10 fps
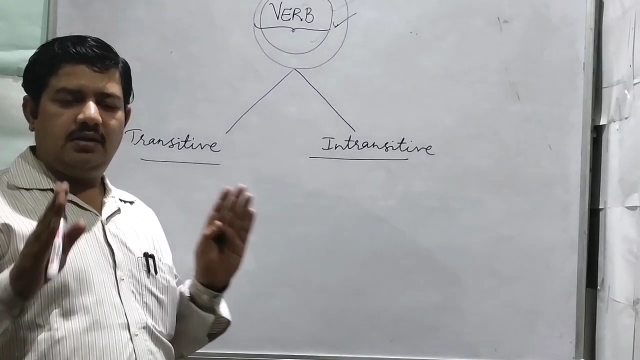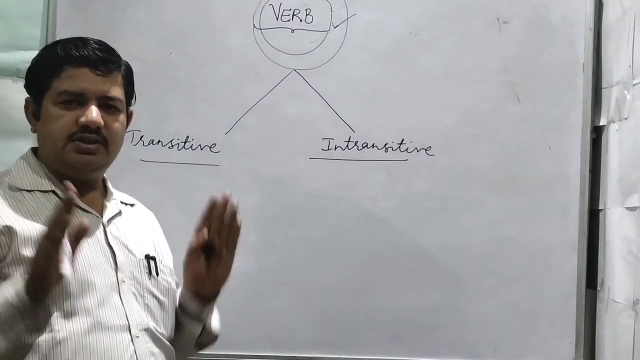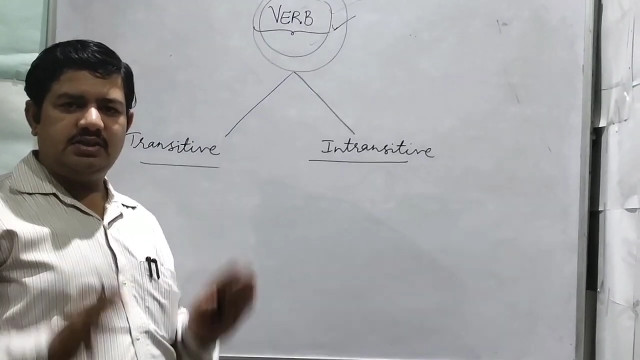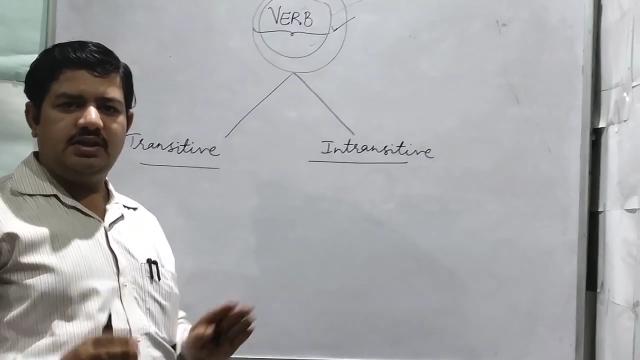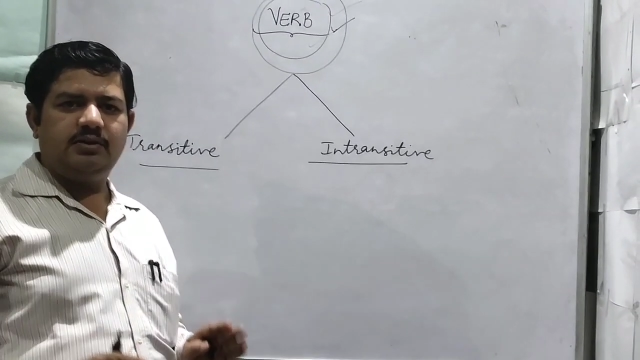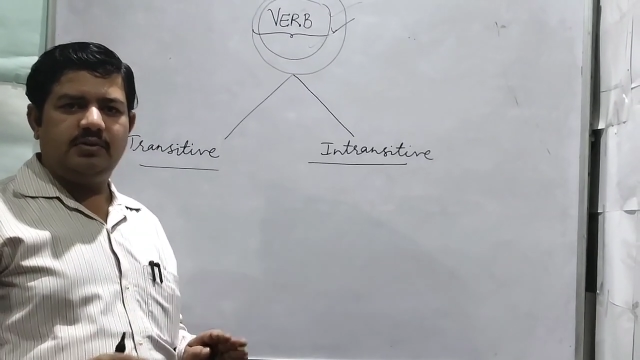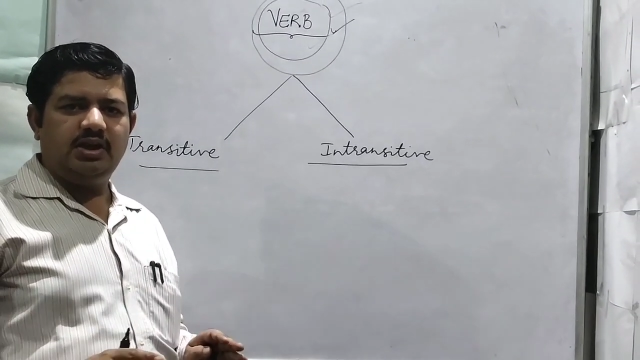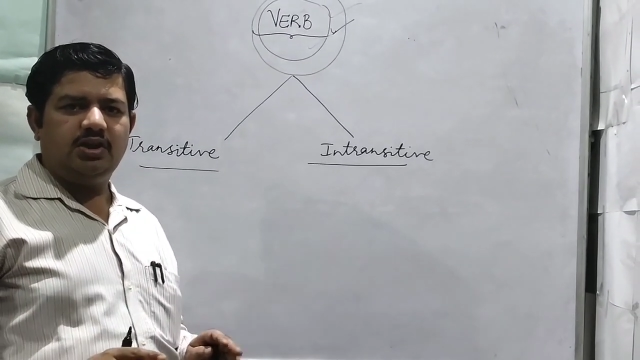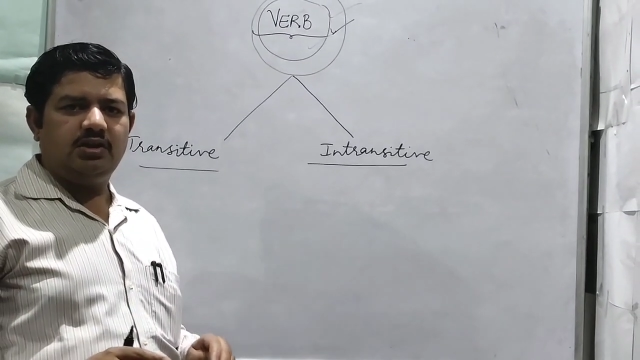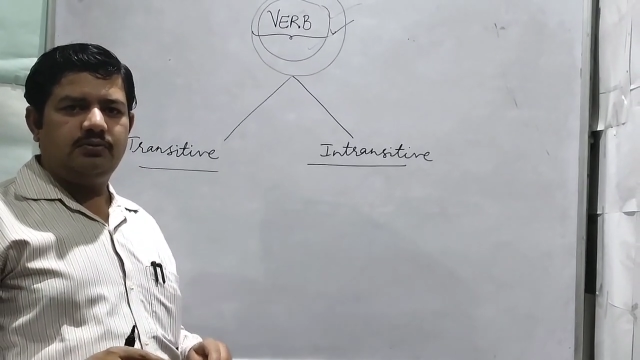Listen it
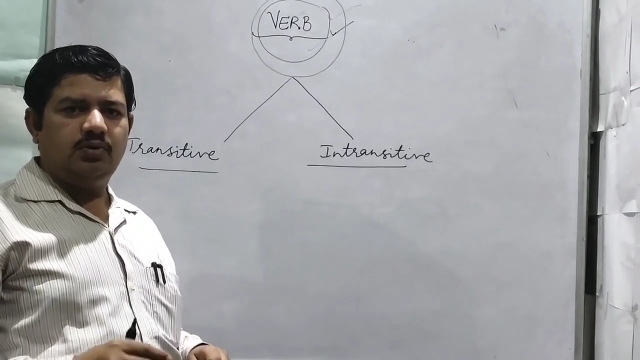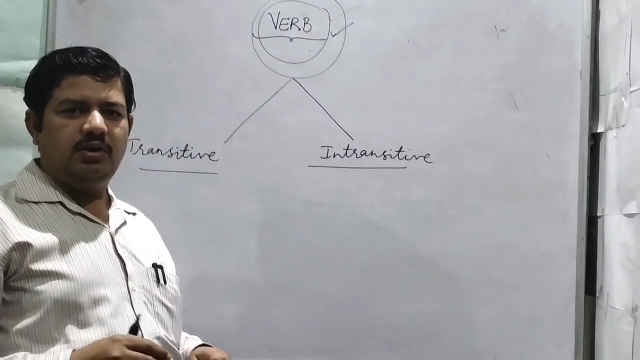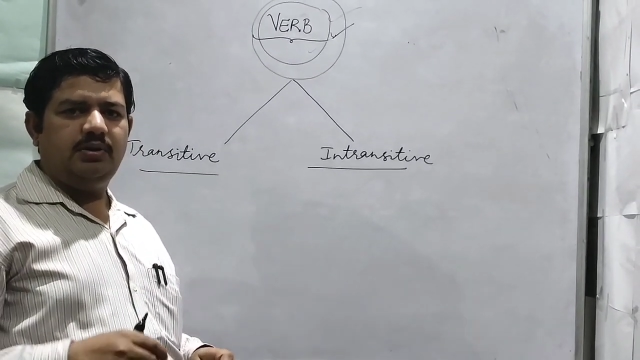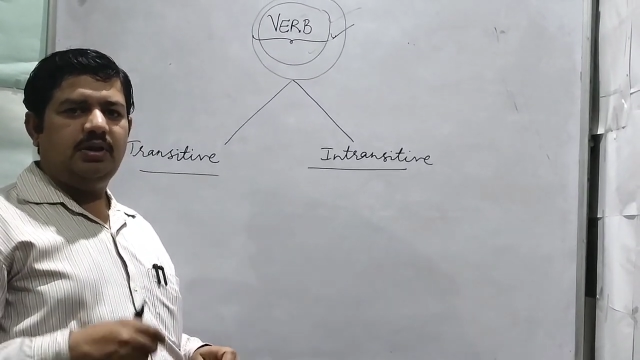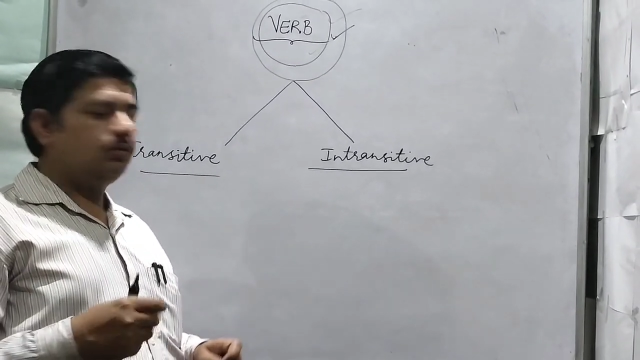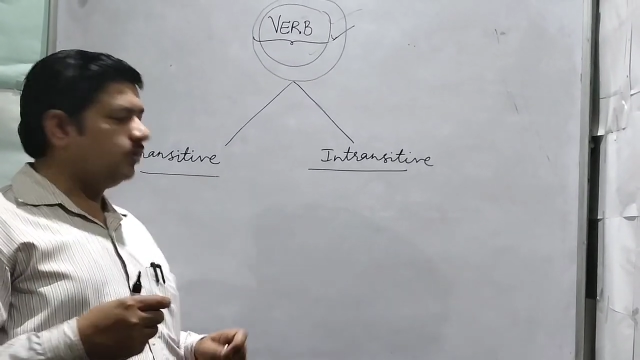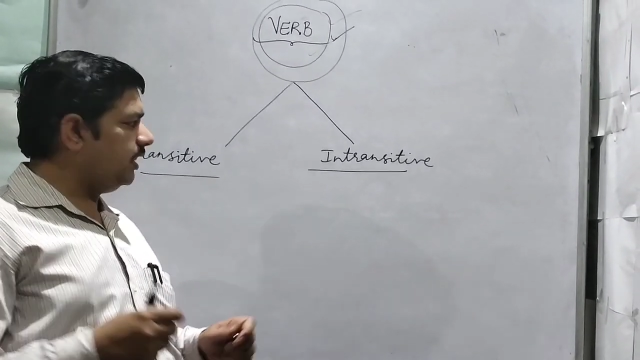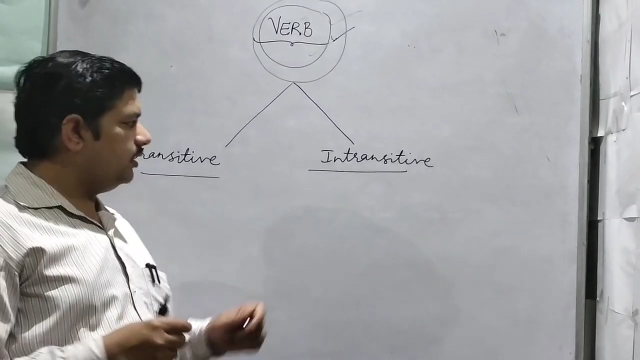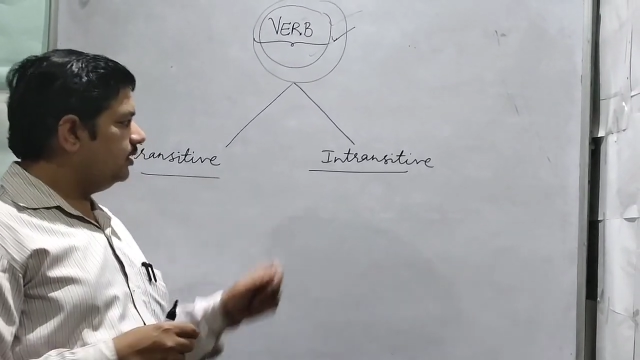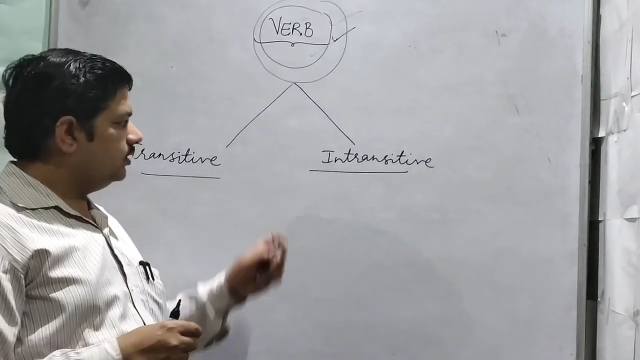very carefully.
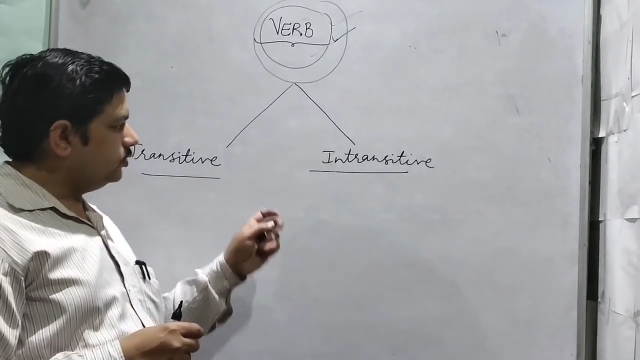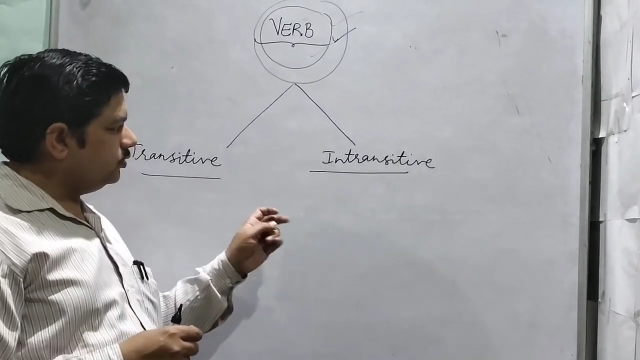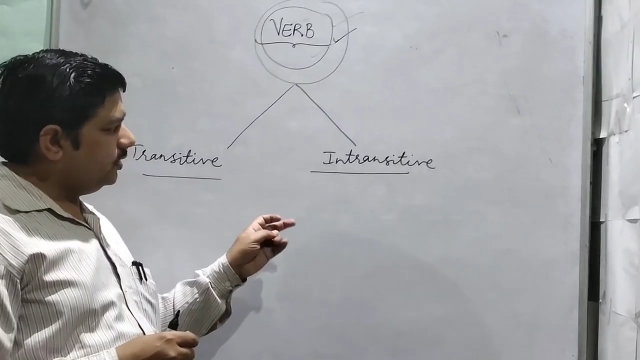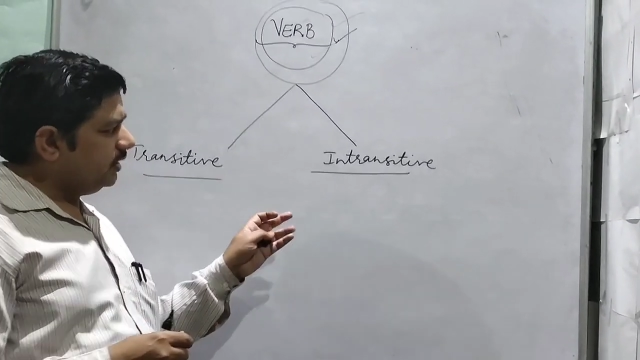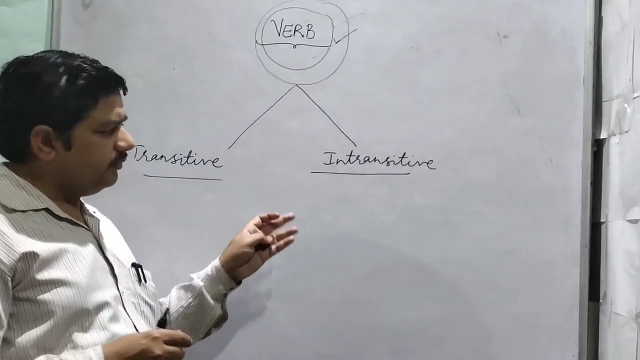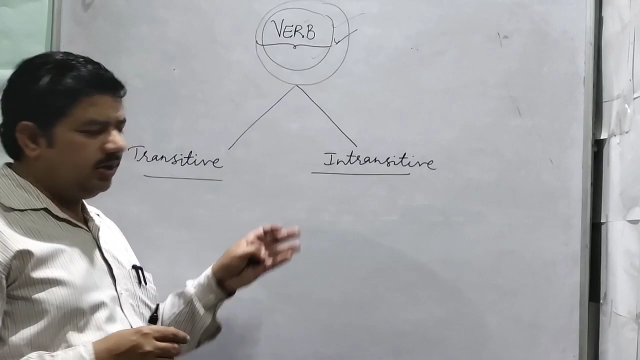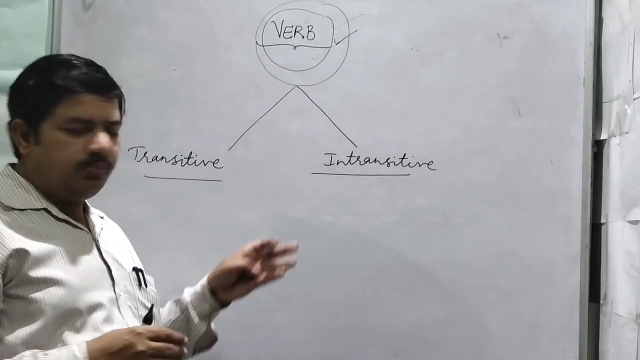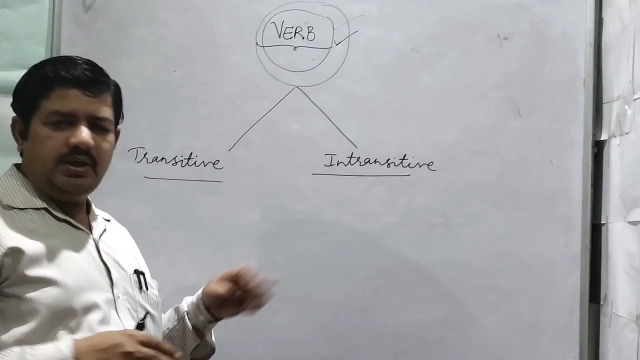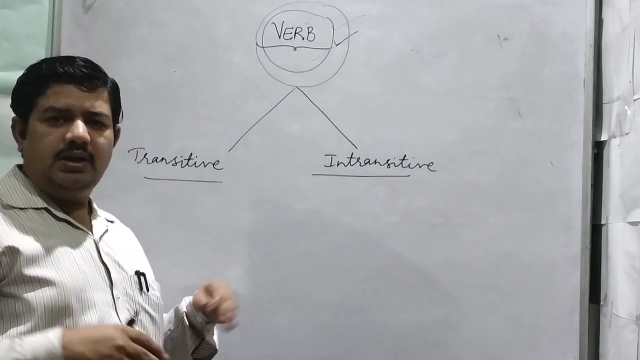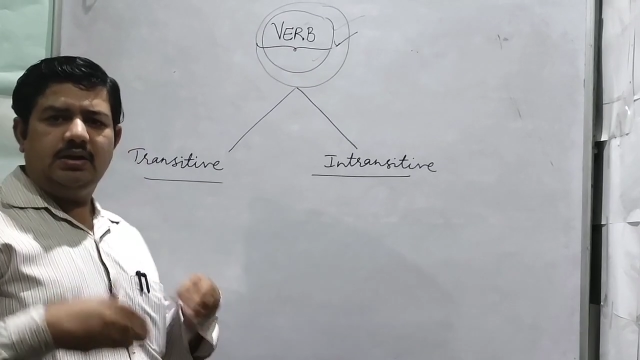Okay, so it
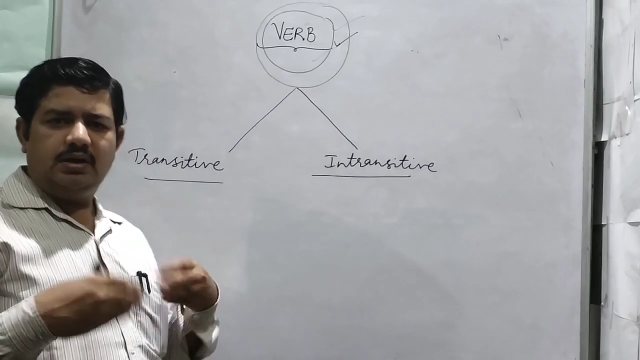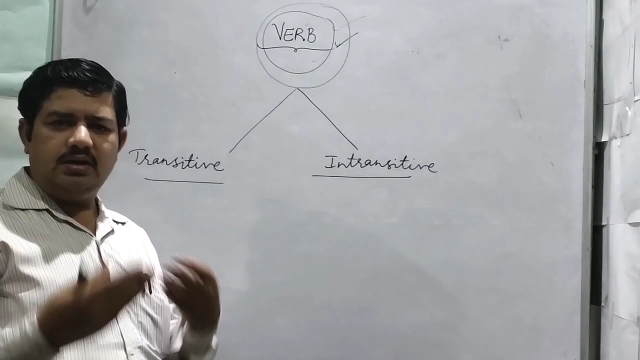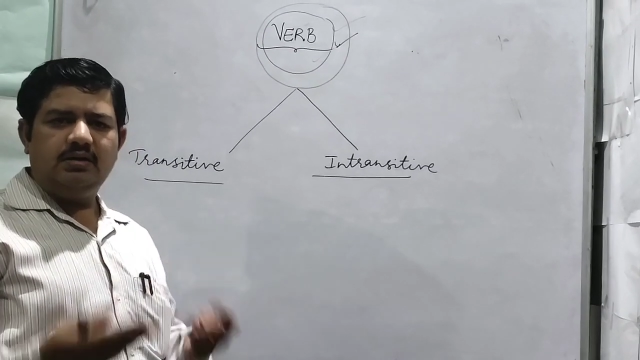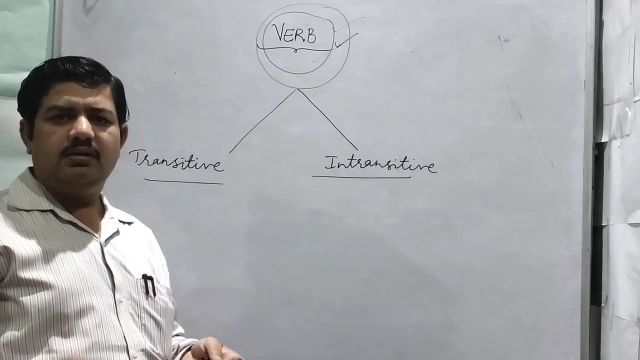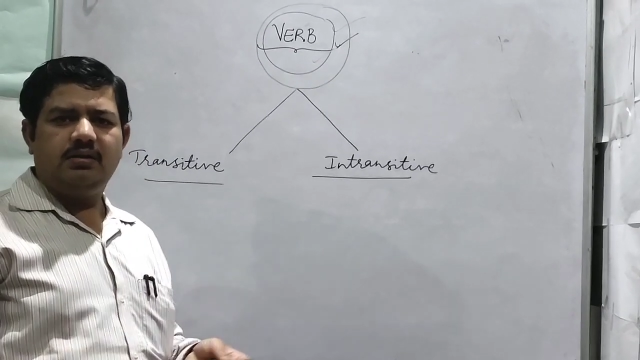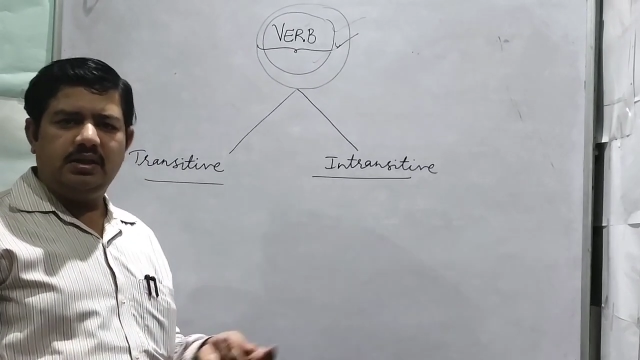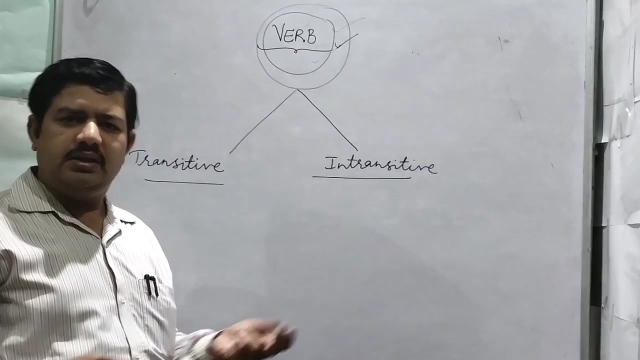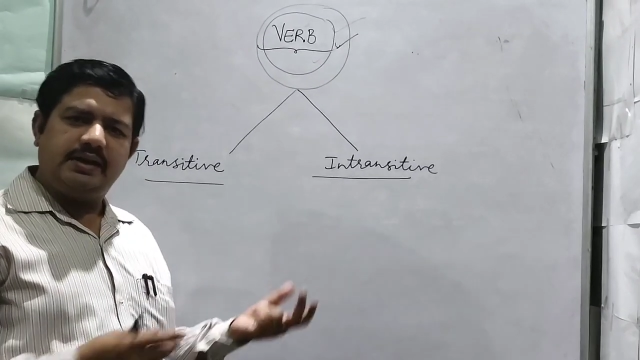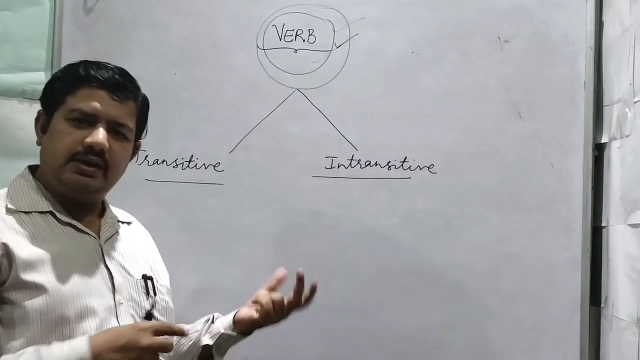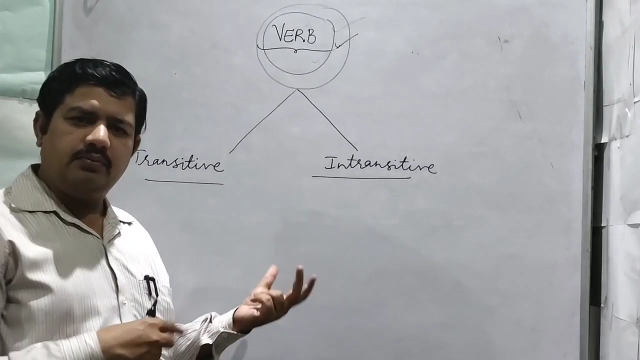will be done
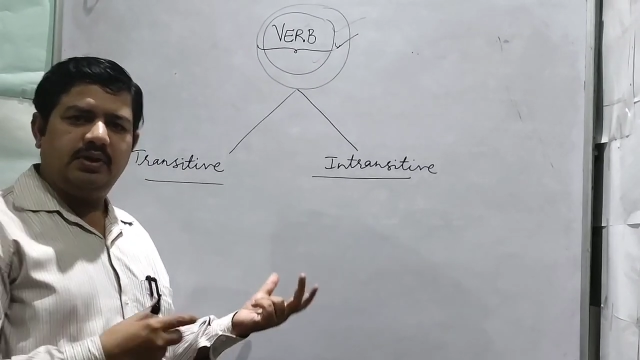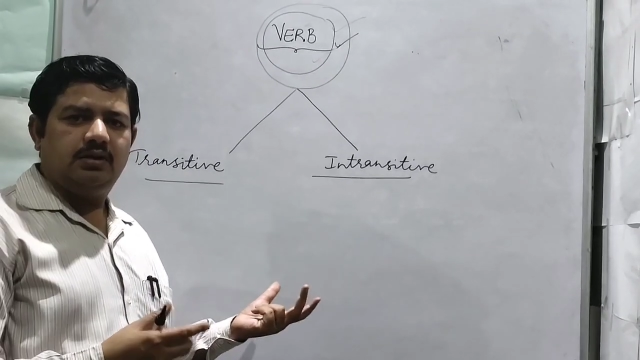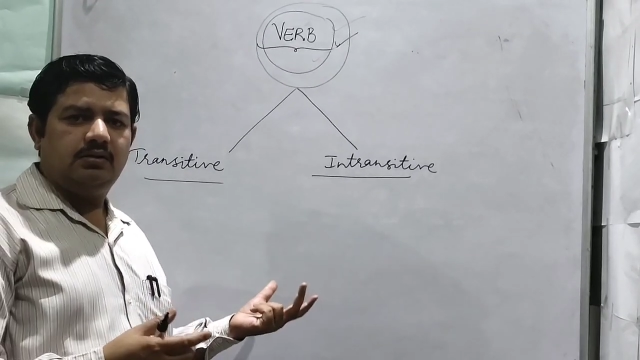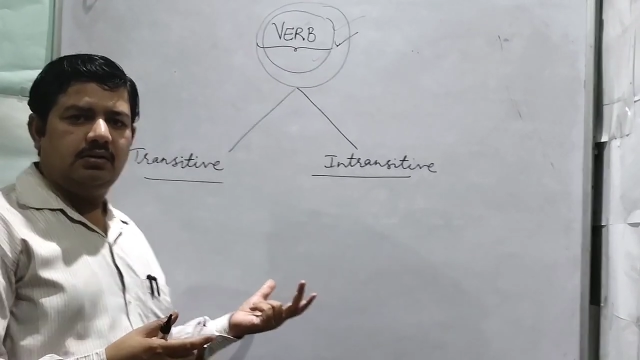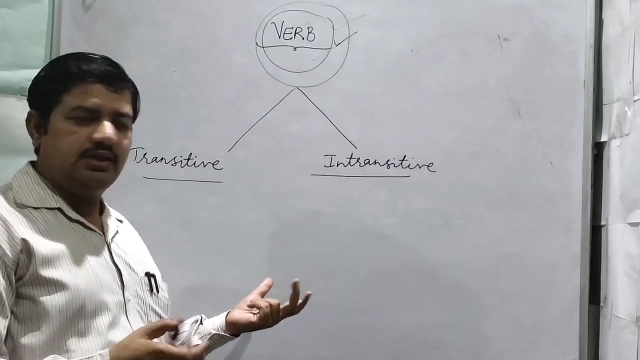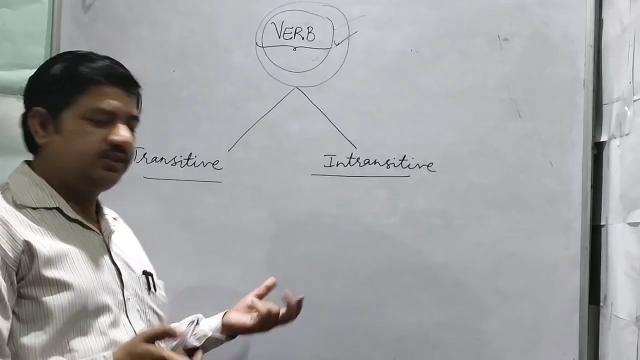in that way.